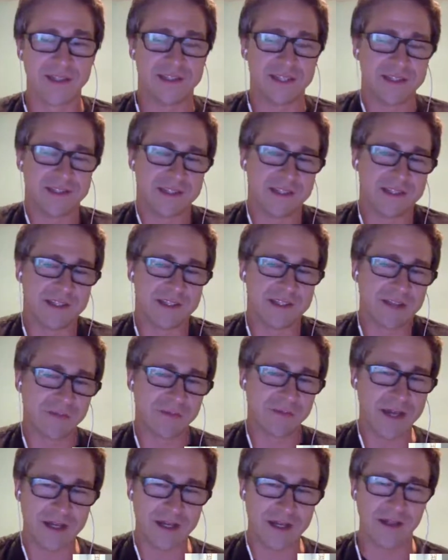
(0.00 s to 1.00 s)
It's the death
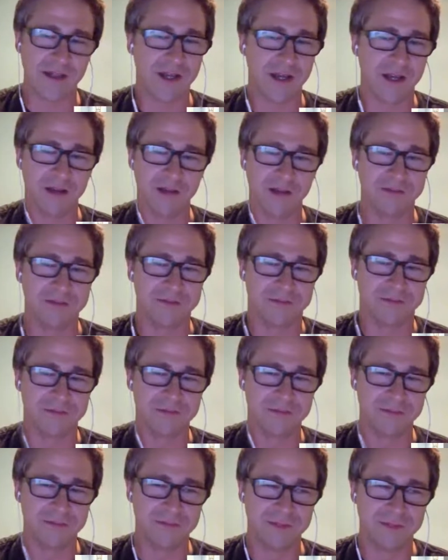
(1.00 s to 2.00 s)
rattle of
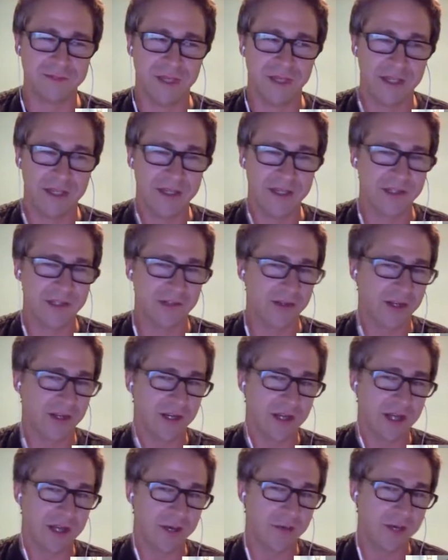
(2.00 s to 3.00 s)
an industry in a
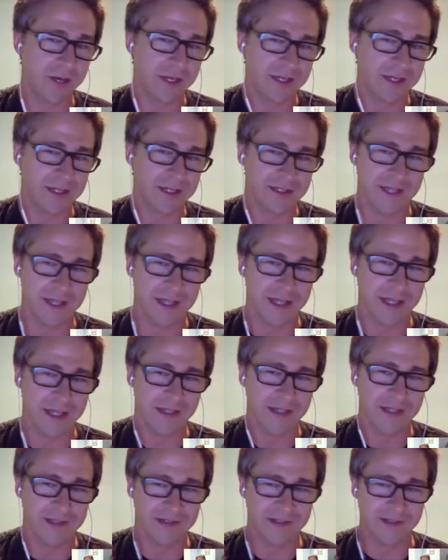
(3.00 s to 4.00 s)
lot of ways, and
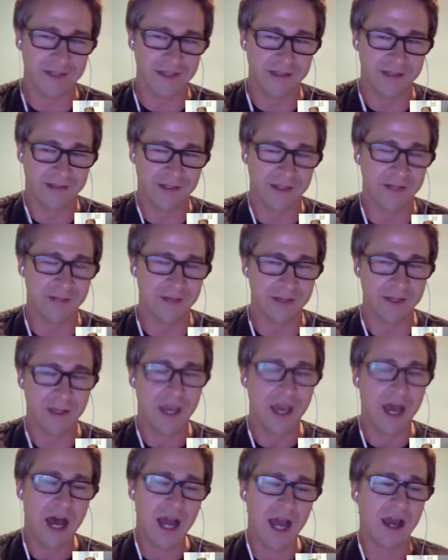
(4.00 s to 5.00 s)
it's going to be.
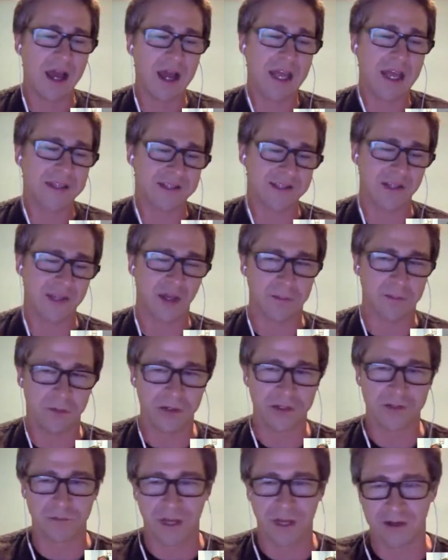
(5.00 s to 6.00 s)
I hate to see all the
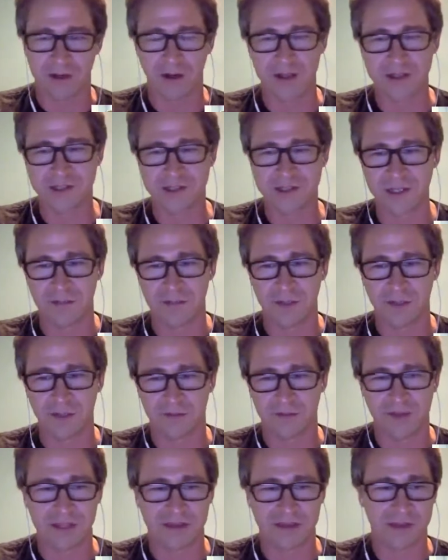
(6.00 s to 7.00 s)
pushback constantly, but the
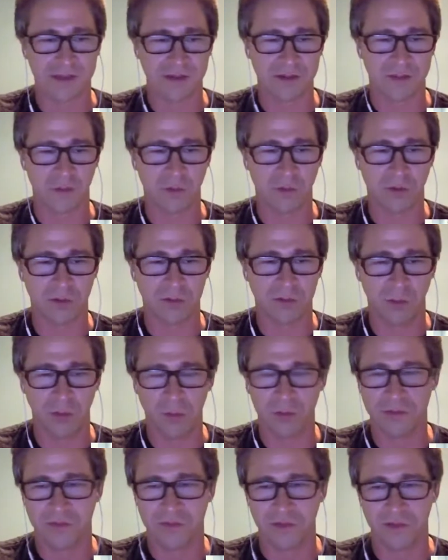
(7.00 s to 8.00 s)
fact that there's more
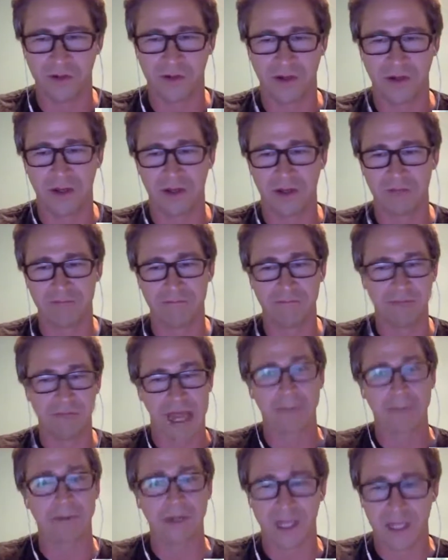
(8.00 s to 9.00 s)
moments that are going to
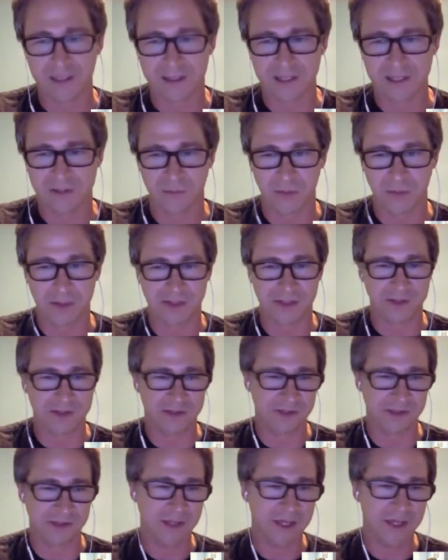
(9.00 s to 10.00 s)
happen like this, where I think
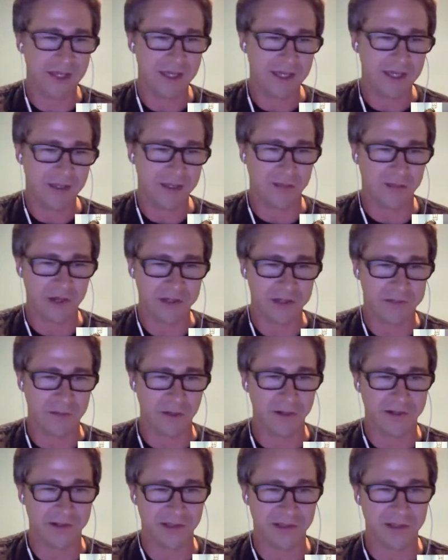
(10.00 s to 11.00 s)
the
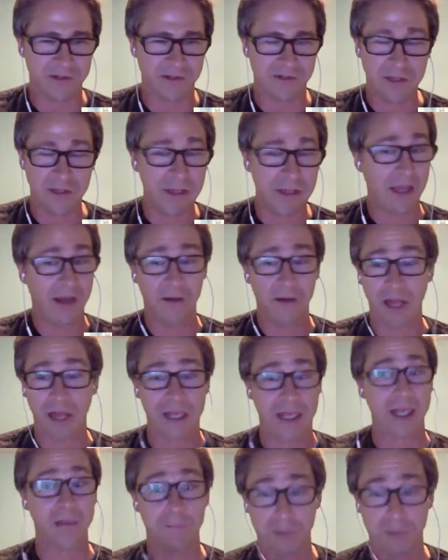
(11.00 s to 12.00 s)
transparency, and
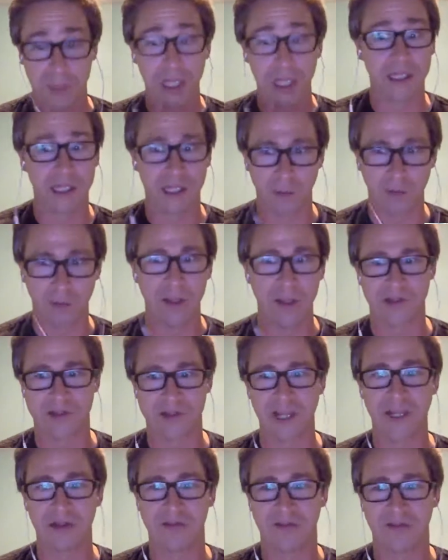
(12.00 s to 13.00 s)
again, bluntly, when they're
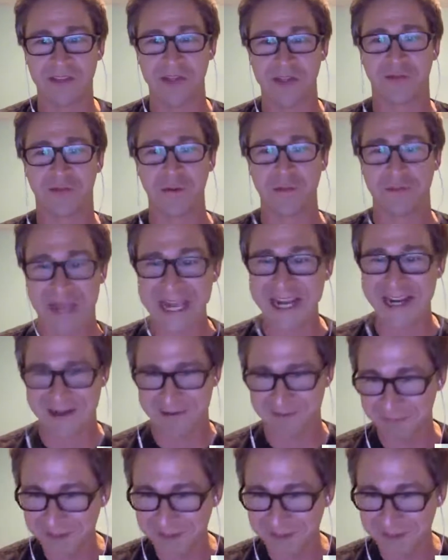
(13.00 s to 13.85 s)
saying things verbatim